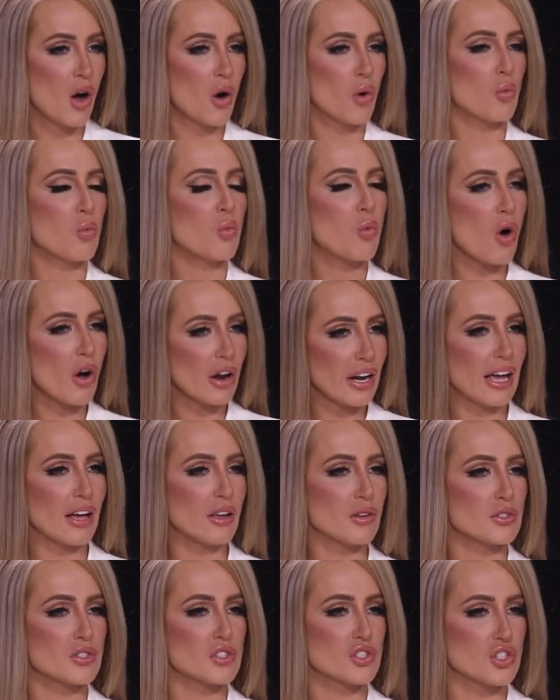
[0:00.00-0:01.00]
What
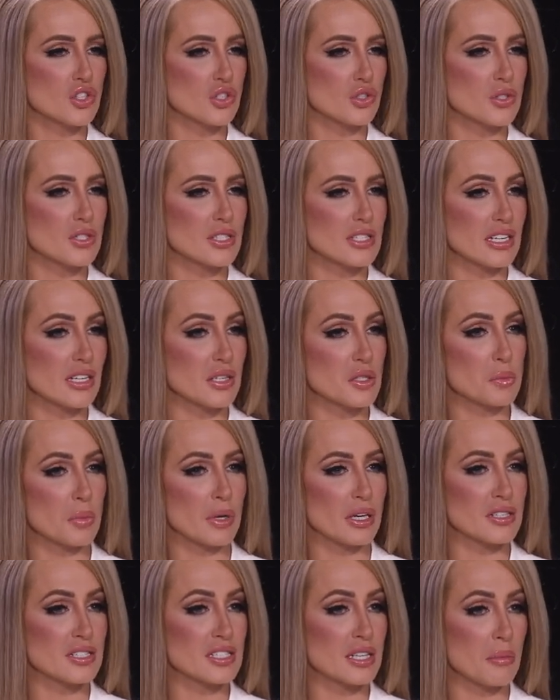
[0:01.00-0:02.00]
else do you see as
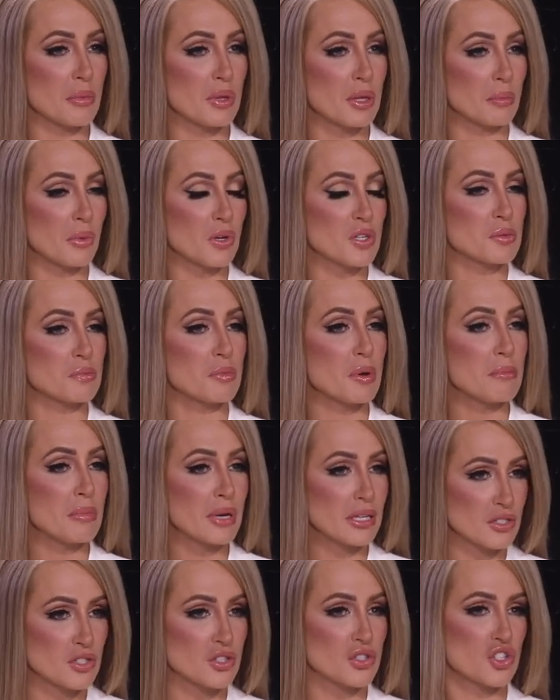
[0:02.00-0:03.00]
being some of the most
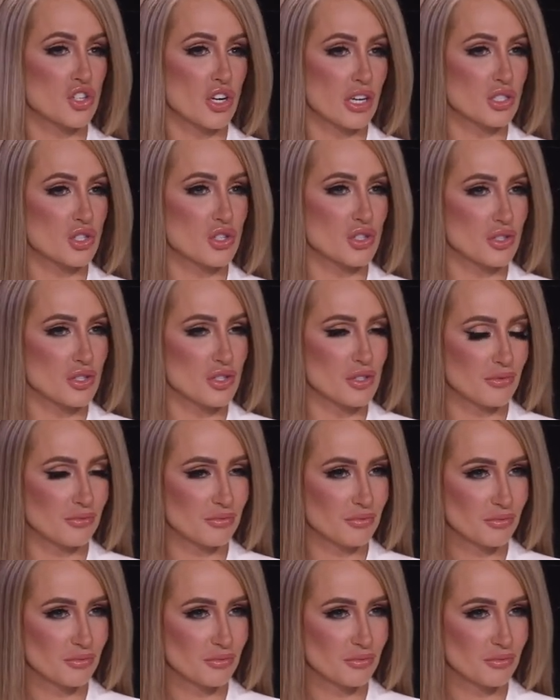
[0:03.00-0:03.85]
momentous changes?